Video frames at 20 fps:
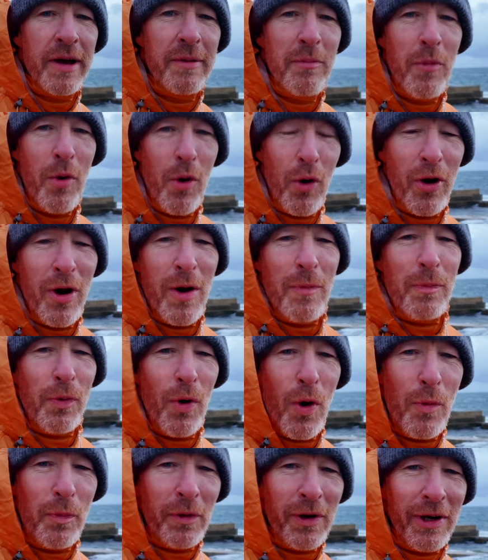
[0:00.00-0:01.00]
I'm more
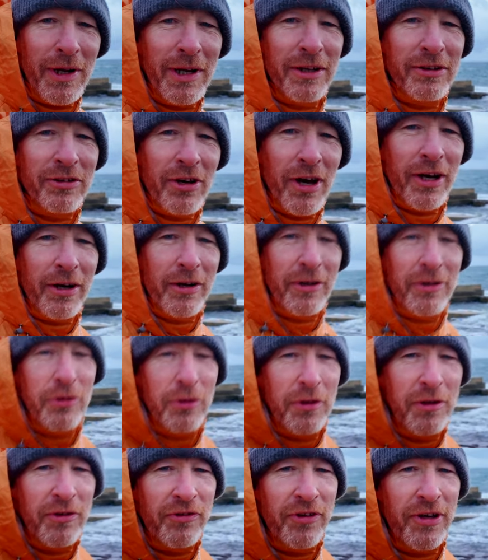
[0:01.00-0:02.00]
appropriately attired,
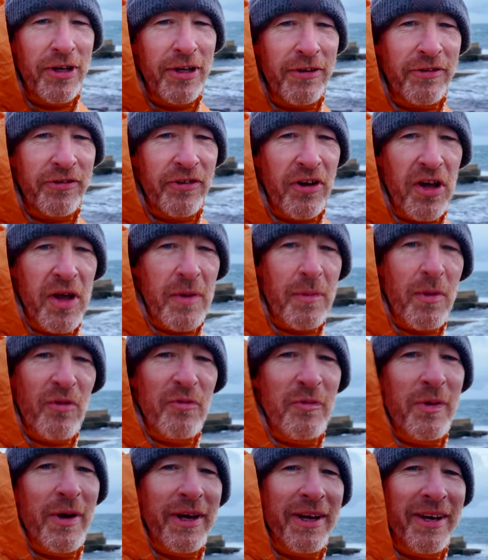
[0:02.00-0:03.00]
you can see the sky
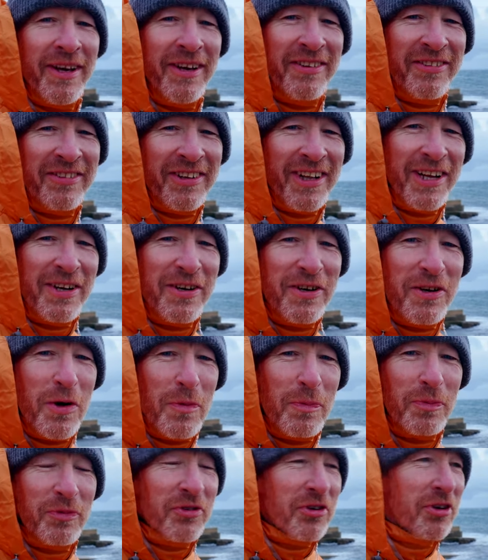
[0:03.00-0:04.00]
above me is cleared
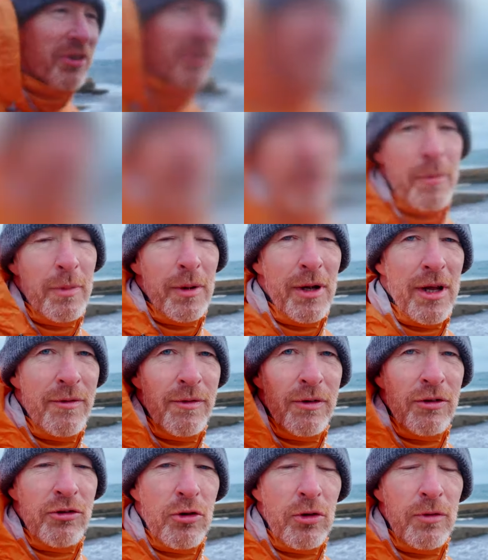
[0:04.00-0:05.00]
up. So I
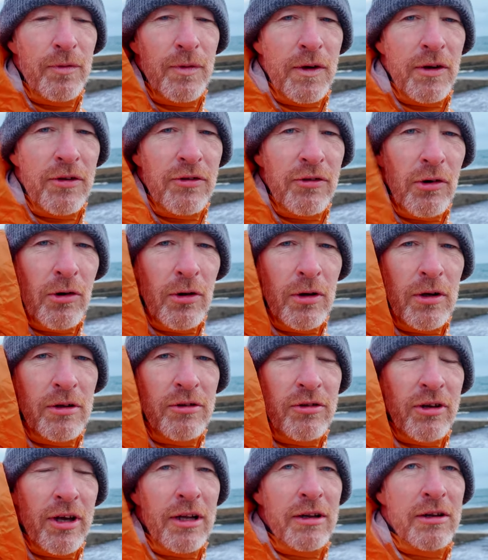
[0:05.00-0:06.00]
believe it's good for the soul
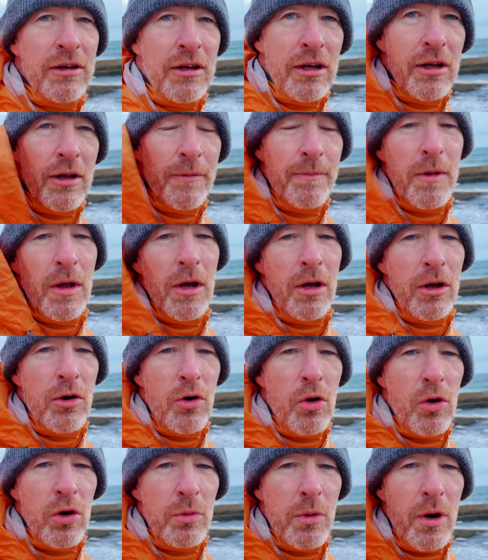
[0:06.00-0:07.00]
to get the
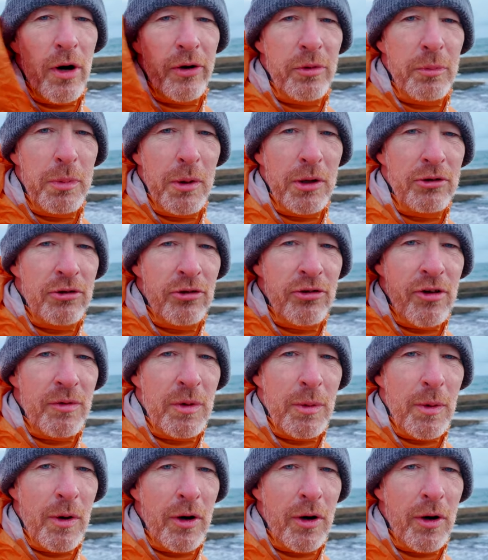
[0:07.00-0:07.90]
cold water plunges every